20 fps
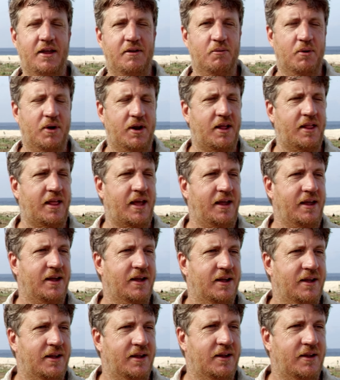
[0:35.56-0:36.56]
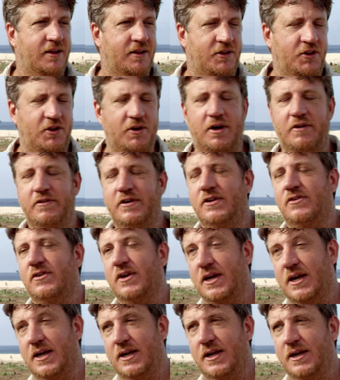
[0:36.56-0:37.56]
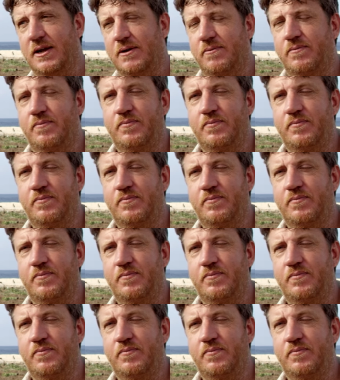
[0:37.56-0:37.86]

what are they? UAVs, okay, yeah.